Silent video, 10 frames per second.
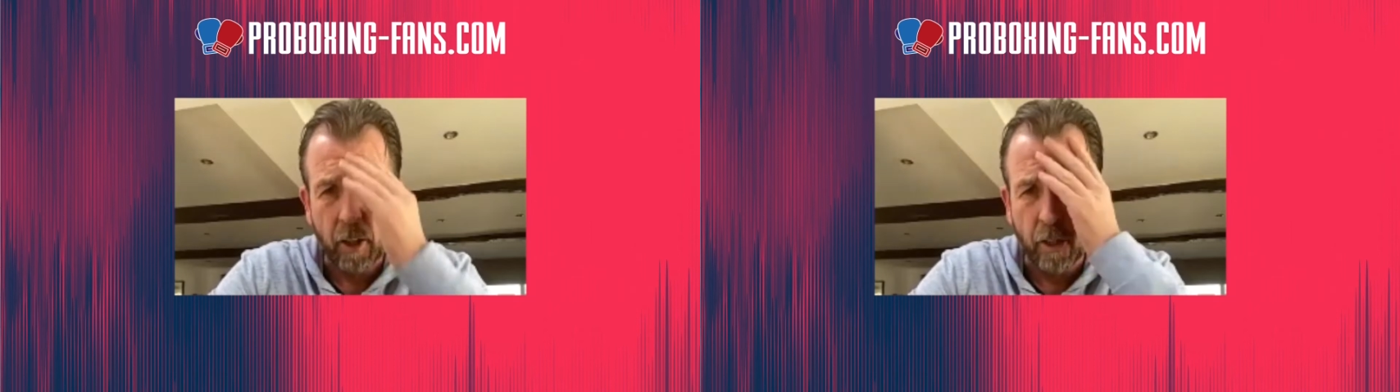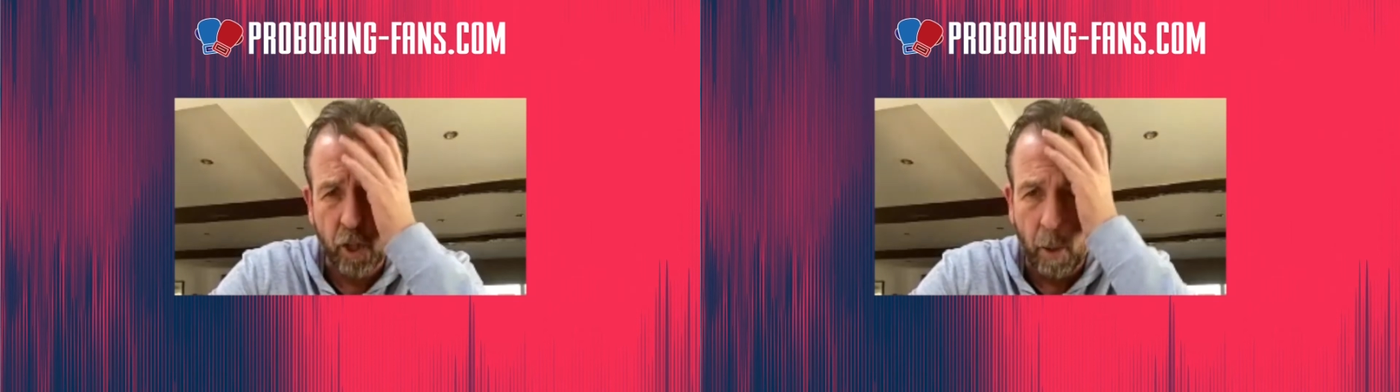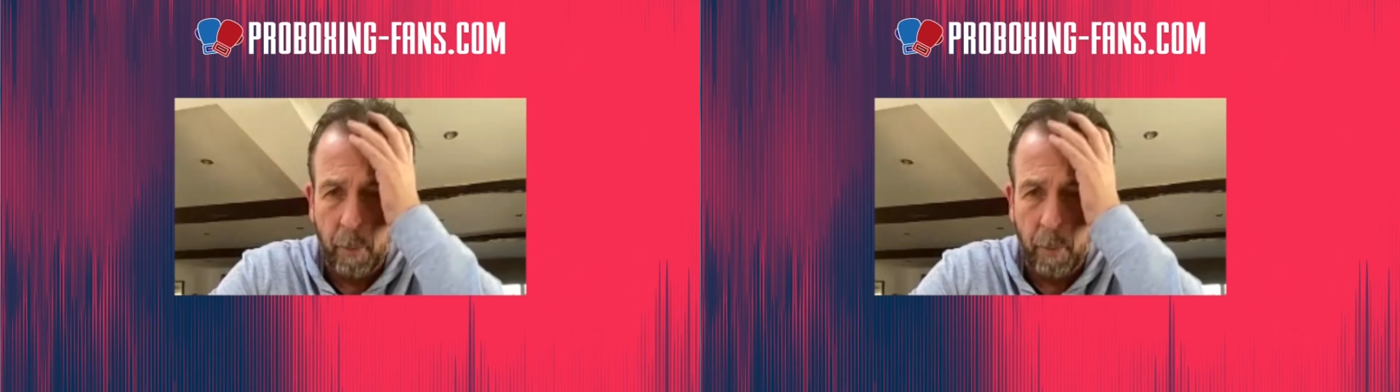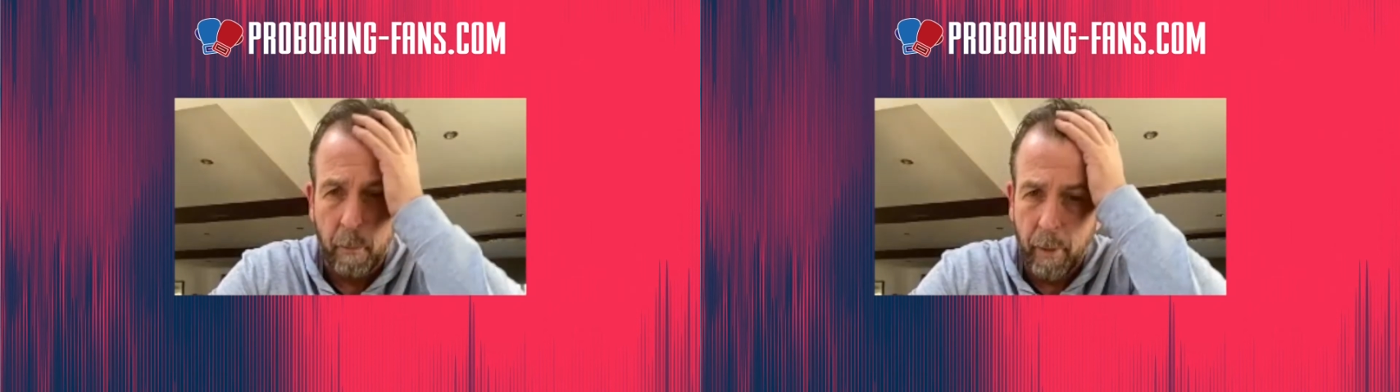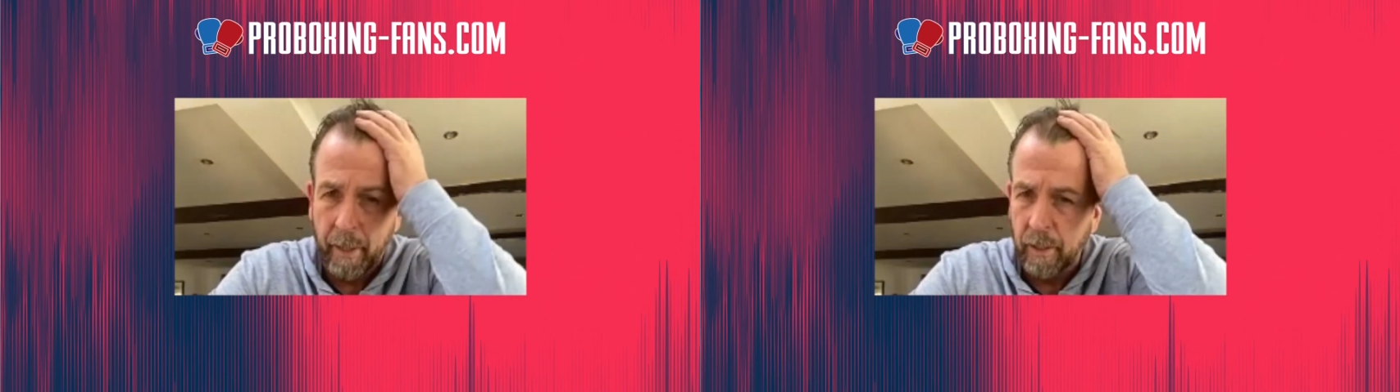shopping
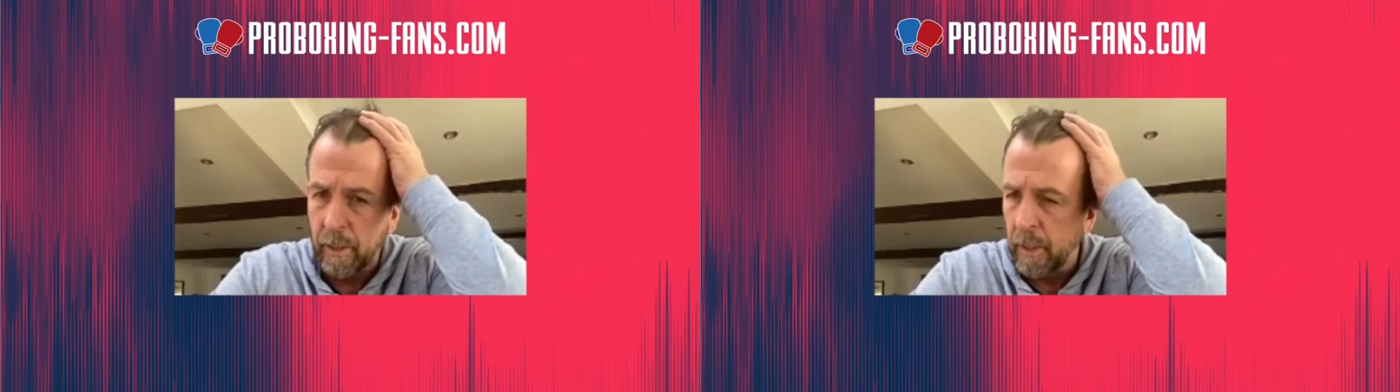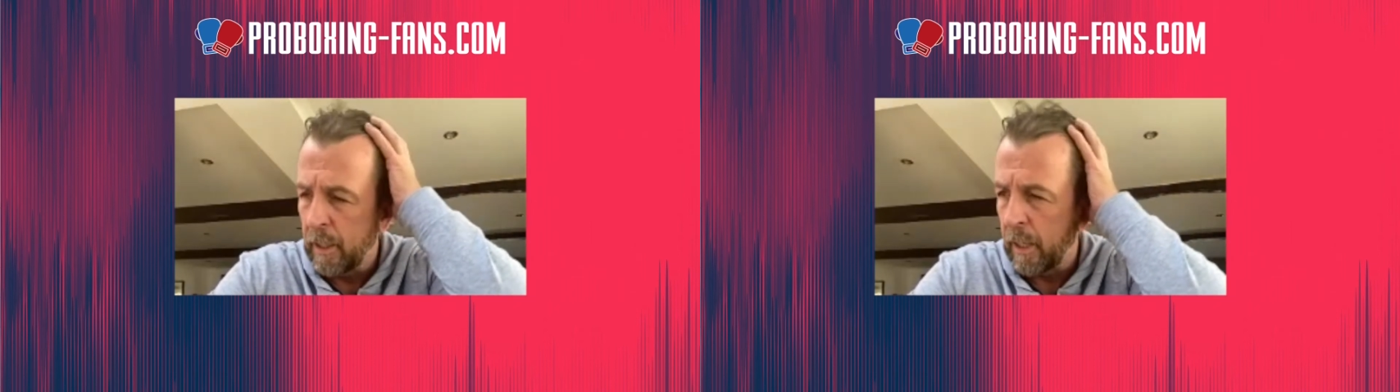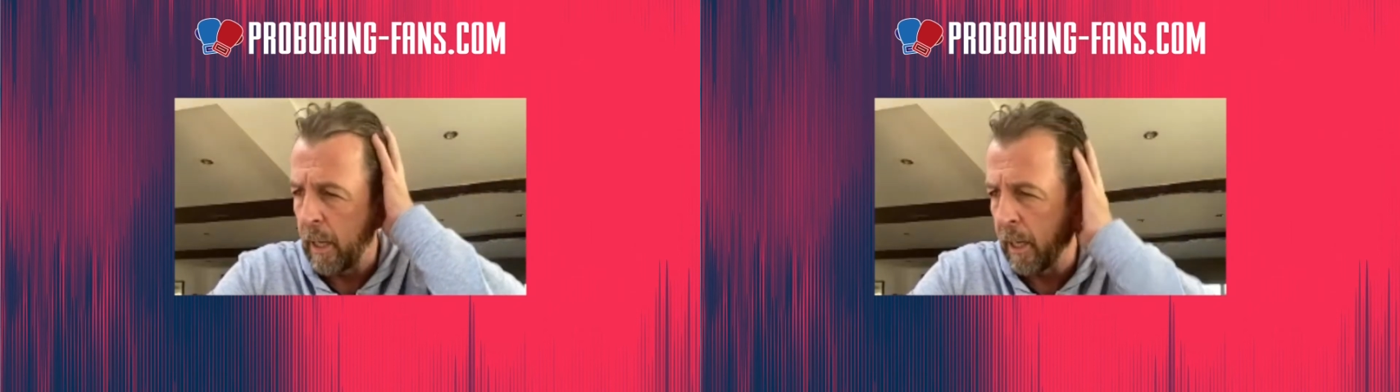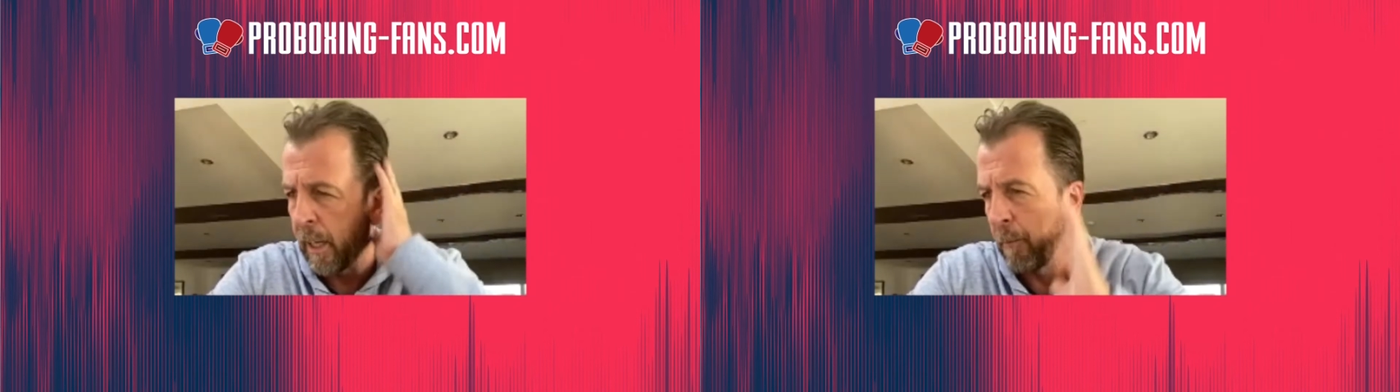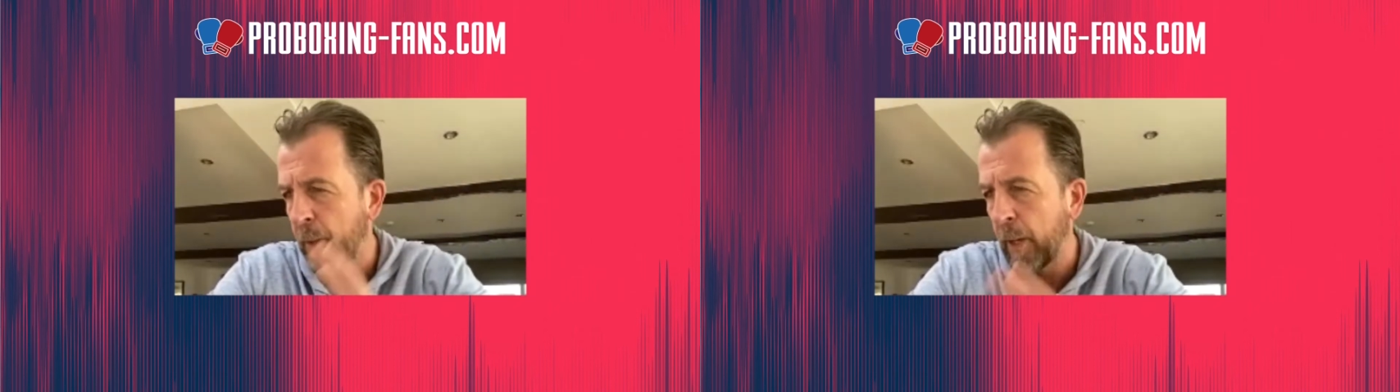bag
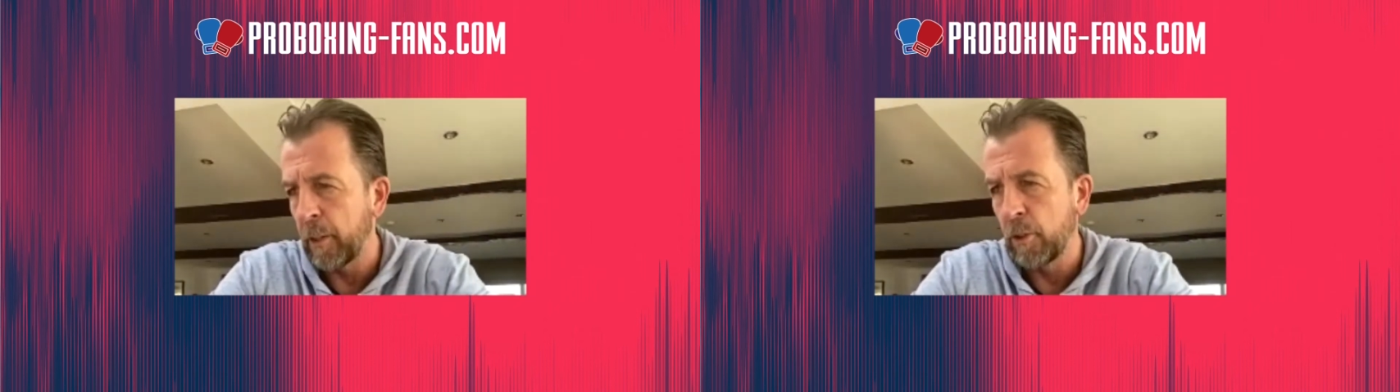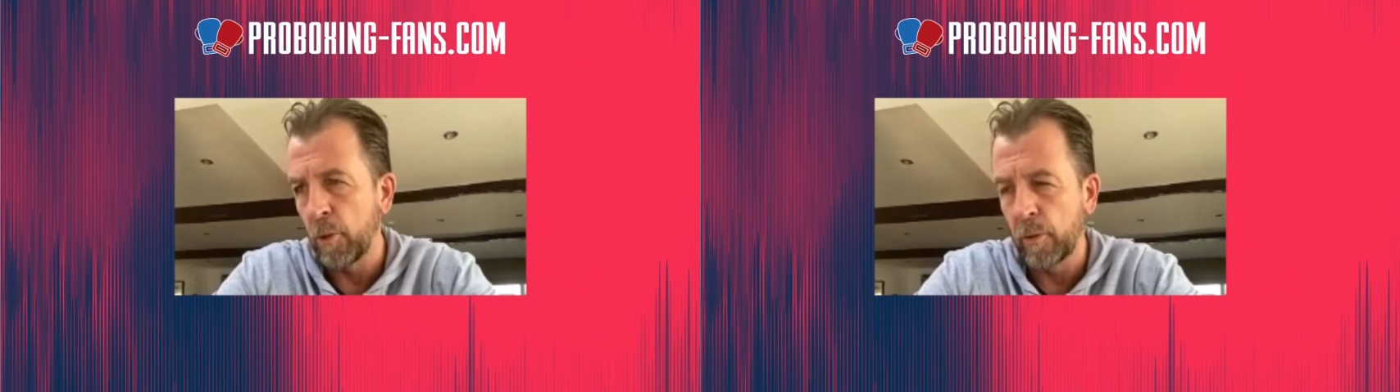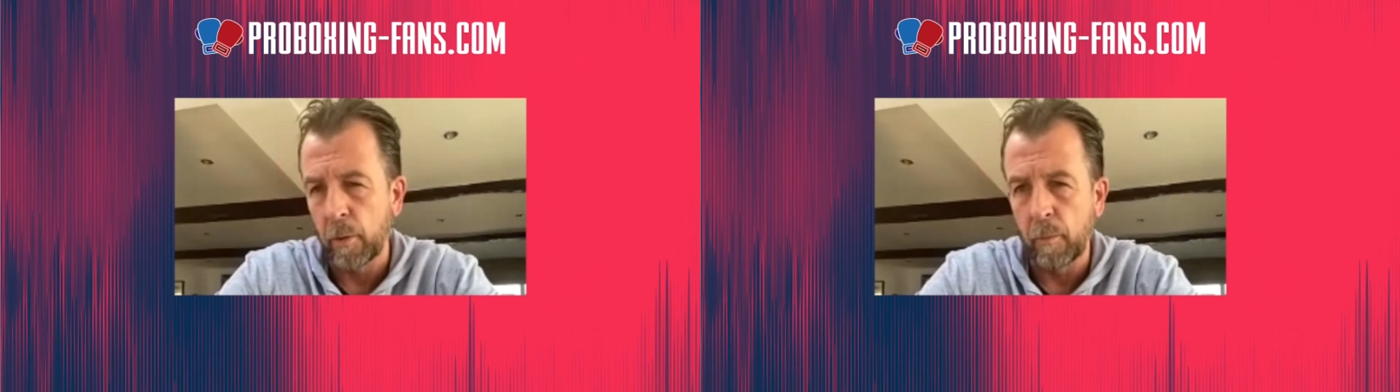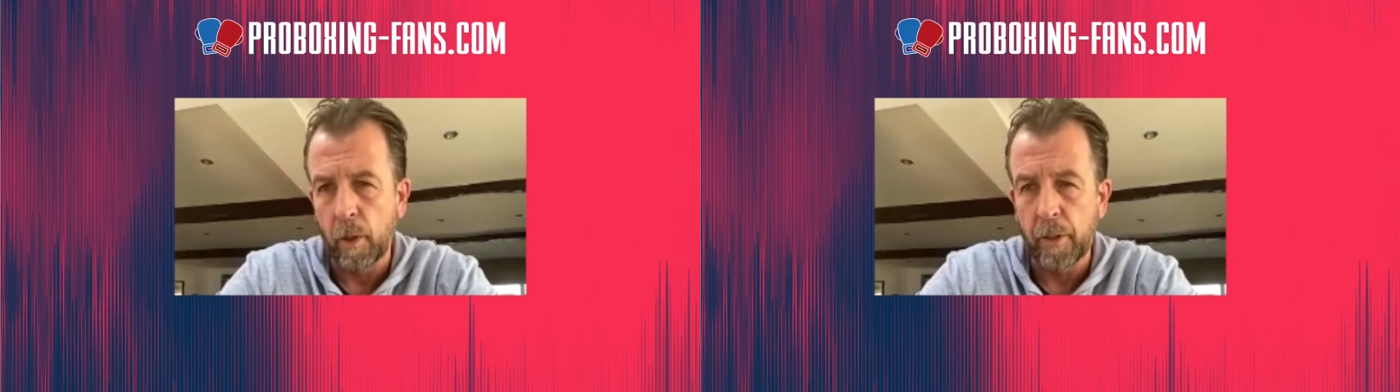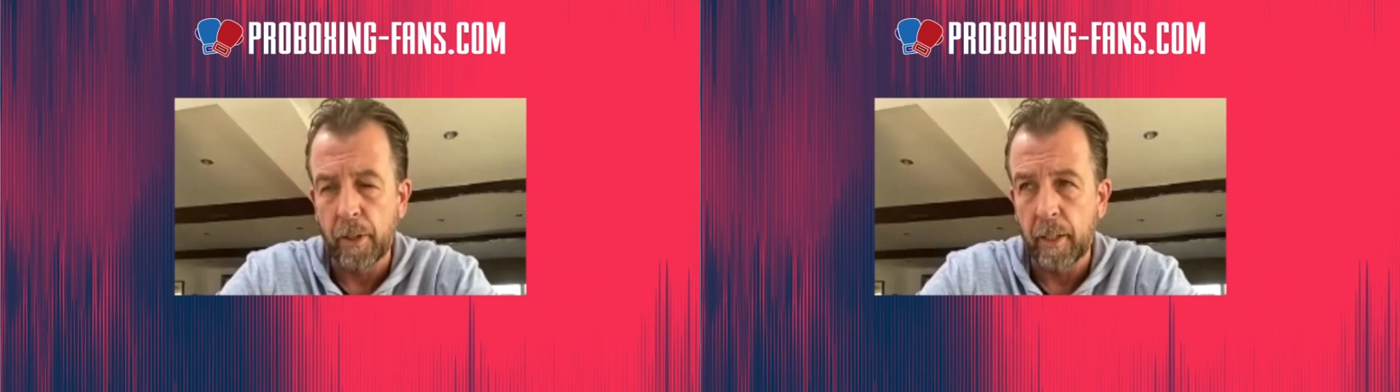that you'd use from one
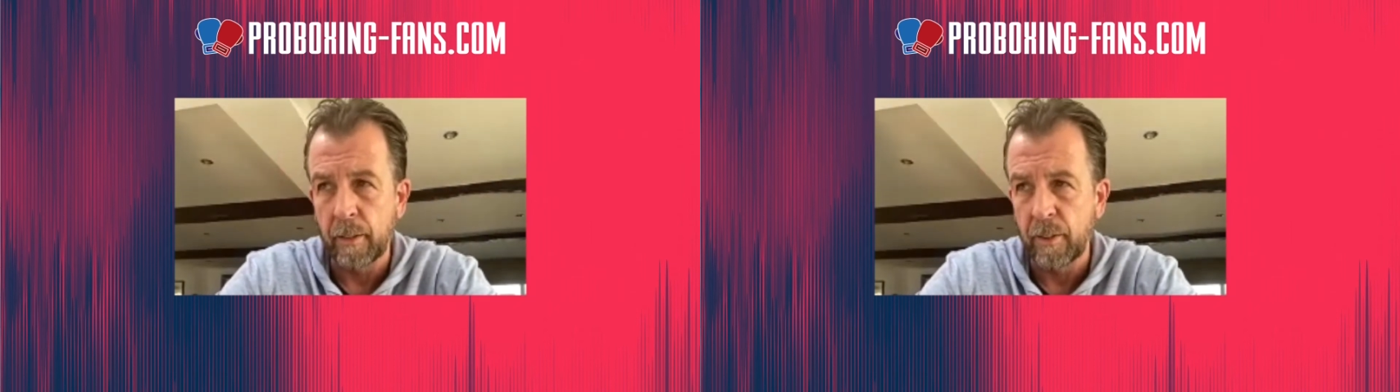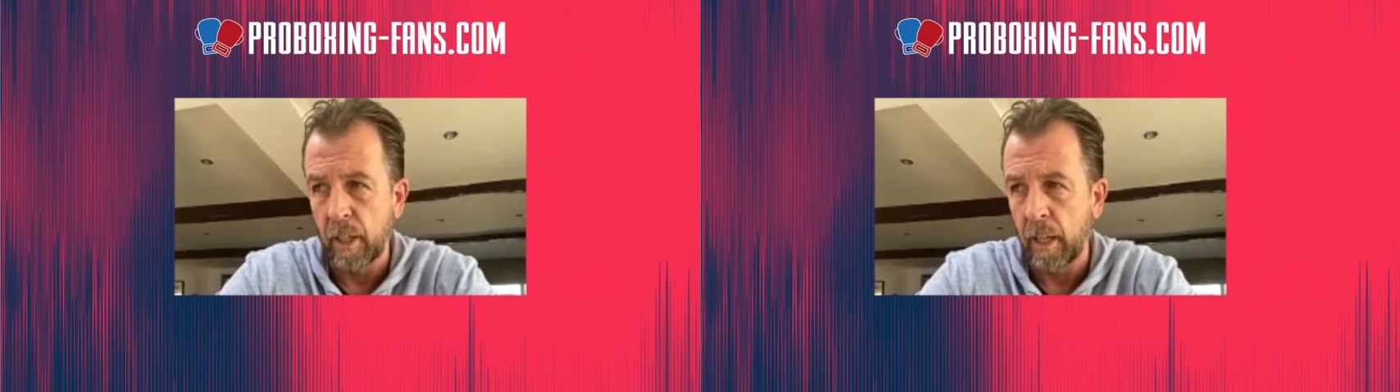of these